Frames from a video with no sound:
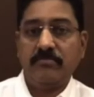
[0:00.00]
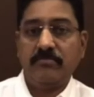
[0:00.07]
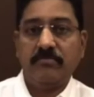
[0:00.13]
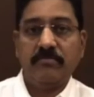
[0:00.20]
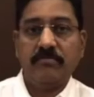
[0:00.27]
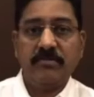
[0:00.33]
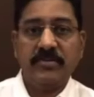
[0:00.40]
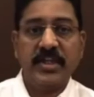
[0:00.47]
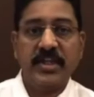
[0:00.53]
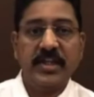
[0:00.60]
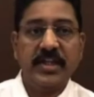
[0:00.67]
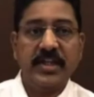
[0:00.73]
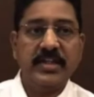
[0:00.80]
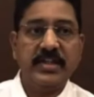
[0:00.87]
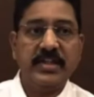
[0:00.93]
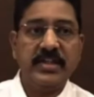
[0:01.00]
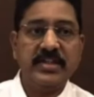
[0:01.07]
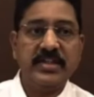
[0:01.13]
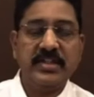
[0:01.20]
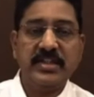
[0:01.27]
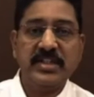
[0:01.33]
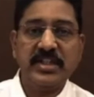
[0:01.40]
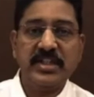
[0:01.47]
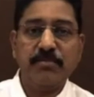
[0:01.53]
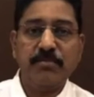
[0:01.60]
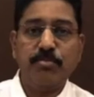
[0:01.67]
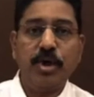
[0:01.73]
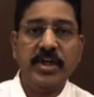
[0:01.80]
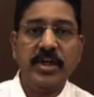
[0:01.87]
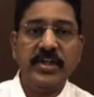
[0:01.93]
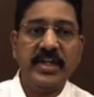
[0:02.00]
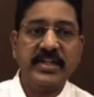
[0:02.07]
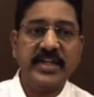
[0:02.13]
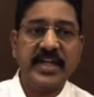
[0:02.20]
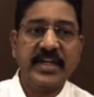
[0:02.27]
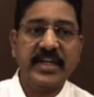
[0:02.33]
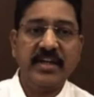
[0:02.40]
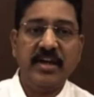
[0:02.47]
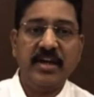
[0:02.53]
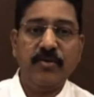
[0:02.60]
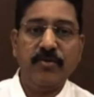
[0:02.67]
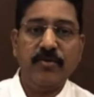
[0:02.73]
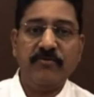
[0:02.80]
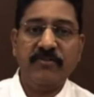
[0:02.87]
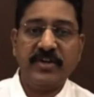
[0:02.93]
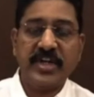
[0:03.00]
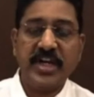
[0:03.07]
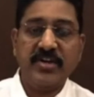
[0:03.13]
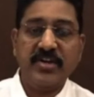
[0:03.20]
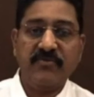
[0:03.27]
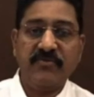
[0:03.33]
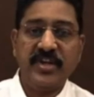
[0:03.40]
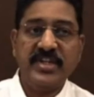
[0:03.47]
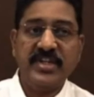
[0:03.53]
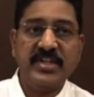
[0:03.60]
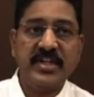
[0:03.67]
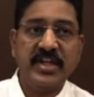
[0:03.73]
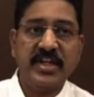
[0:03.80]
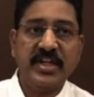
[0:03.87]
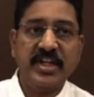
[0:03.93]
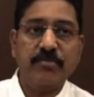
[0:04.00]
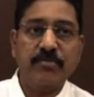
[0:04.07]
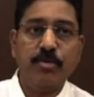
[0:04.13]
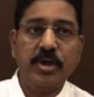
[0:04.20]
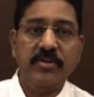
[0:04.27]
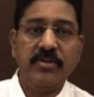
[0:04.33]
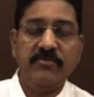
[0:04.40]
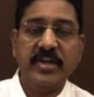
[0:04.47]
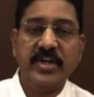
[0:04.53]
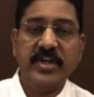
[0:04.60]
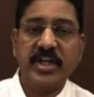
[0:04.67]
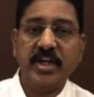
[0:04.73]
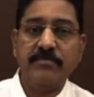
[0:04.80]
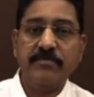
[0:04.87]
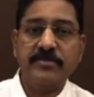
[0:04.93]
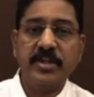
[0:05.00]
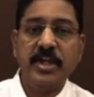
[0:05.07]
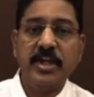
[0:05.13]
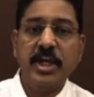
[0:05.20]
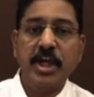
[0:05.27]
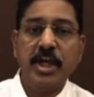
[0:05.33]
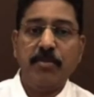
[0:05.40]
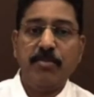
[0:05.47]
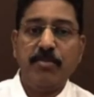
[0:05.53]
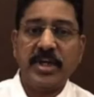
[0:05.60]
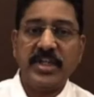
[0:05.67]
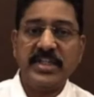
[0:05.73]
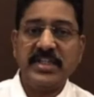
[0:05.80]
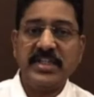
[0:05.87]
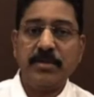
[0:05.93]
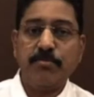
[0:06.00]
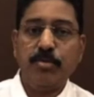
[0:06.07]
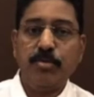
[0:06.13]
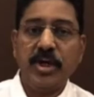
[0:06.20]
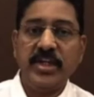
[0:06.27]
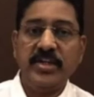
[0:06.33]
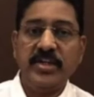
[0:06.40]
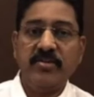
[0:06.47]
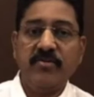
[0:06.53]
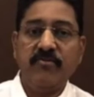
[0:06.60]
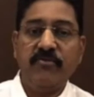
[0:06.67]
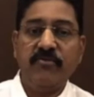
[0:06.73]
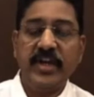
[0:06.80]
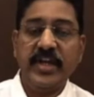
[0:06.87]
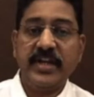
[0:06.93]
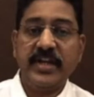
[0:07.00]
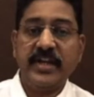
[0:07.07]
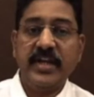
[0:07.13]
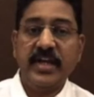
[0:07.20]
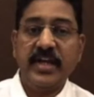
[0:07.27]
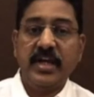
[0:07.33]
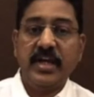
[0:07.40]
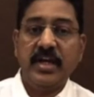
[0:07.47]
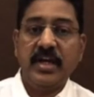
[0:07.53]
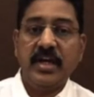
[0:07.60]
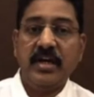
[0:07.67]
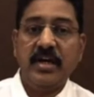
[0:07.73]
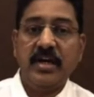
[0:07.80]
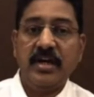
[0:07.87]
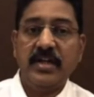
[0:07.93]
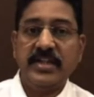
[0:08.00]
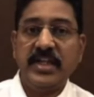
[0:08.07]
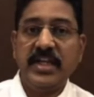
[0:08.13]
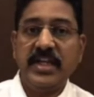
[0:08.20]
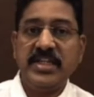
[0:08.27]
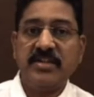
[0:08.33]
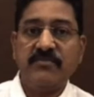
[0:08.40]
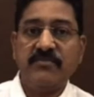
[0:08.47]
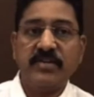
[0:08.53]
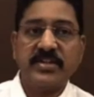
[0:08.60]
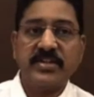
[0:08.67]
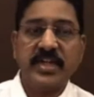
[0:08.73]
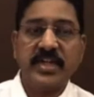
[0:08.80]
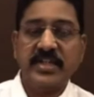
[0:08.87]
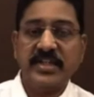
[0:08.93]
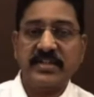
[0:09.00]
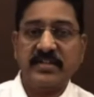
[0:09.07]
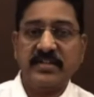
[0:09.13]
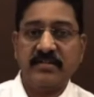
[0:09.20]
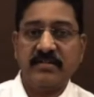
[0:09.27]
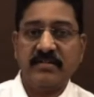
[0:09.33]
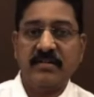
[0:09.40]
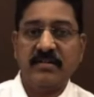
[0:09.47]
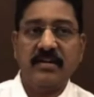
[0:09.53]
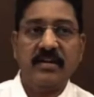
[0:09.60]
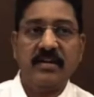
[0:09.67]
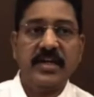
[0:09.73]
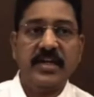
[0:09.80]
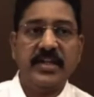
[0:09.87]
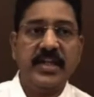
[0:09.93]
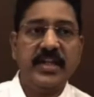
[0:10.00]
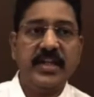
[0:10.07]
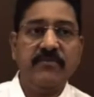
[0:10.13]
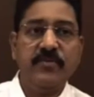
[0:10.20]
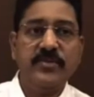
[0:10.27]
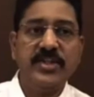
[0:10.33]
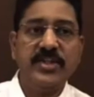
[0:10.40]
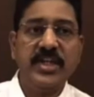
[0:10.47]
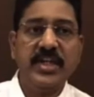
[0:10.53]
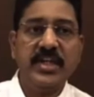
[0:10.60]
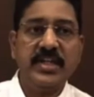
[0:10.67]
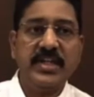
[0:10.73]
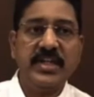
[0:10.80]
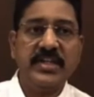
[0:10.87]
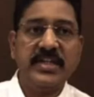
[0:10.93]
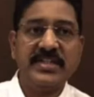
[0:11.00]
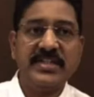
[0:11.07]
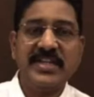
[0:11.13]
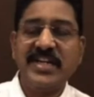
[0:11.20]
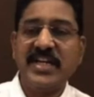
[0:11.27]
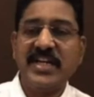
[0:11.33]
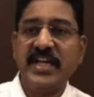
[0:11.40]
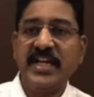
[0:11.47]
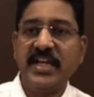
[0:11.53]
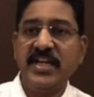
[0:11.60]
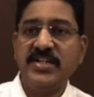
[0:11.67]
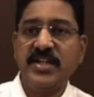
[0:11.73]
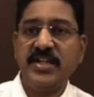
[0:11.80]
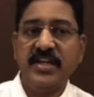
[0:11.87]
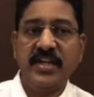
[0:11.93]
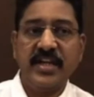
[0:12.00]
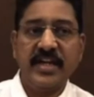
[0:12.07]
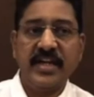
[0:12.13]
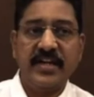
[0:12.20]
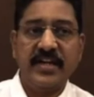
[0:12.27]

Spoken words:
So this is the point exactly. I try to freeze it at that point where it comes, but this is the point where the lesion was tightest. And then if you see here, that is a slit-like lesion he had.